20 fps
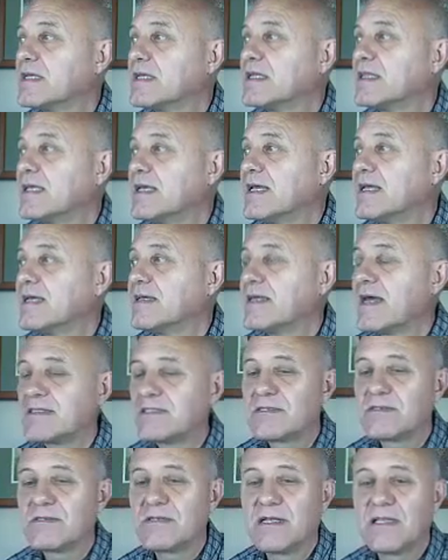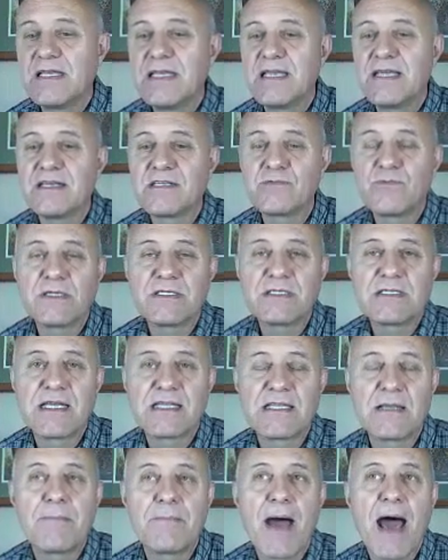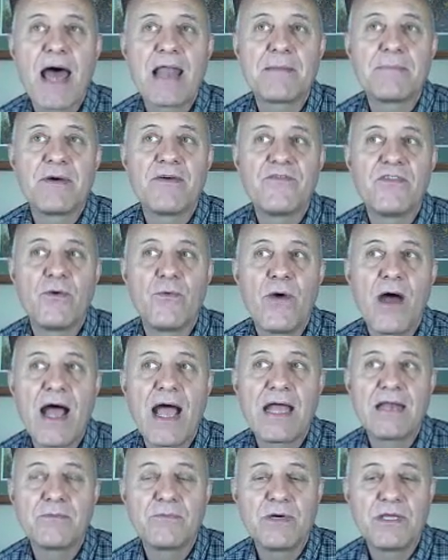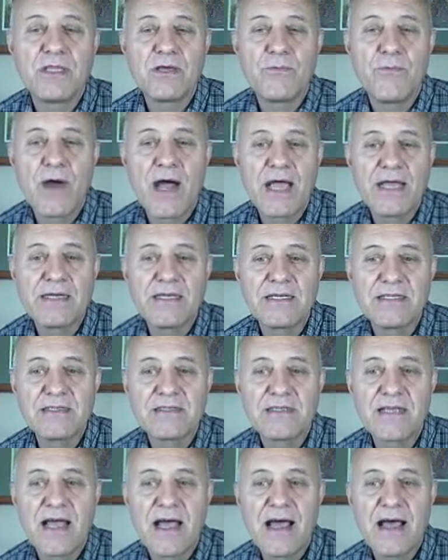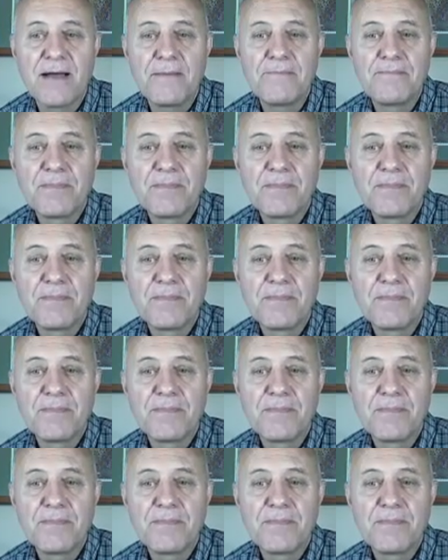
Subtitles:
The lee is what's at the bottom of the wine when the wine is